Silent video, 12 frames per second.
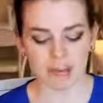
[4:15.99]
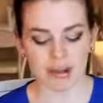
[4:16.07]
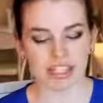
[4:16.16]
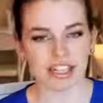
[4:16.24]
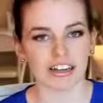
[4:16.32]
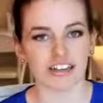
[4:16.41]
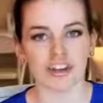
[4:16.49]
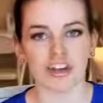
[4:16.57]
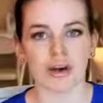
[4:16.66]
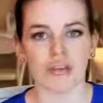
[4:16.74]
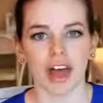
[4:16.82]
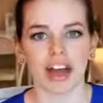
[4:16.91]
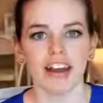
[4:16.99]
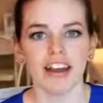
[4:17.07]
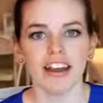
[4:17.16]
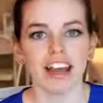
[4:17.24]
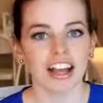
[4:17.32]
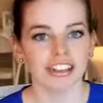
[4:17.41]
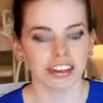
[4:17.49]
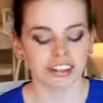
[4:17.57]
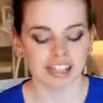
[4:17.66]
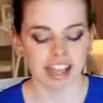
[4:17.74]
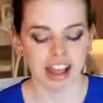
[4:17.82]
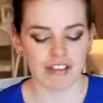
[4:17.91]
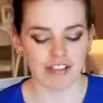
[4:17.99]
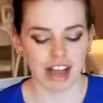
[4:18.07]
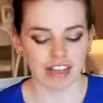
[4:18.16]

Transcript: It's nice to know that it's all safe.